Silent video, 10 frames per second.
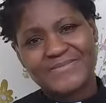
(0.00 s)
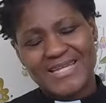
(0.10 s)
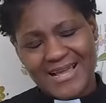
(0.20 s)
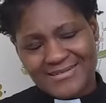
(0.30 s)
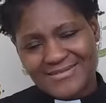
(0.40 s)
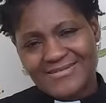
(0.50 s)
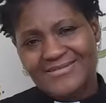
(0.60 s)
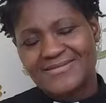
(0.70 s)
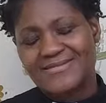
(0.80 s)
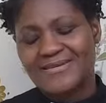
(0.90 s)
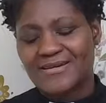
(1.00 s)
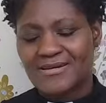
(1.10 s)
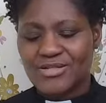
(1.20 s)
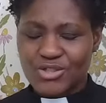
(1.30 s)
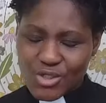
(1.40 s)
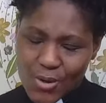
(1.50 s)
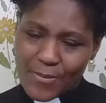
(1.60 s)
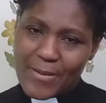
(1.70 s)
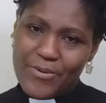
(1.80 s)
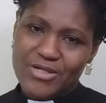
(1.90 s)
Yes. So,
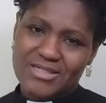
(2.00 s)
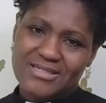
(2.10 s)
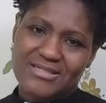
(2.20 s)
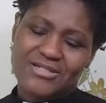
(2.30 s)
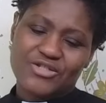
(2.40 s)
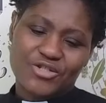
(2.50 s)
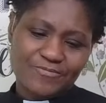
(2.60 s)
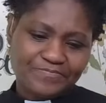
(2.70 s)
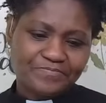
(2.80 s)
my brothers and sisters,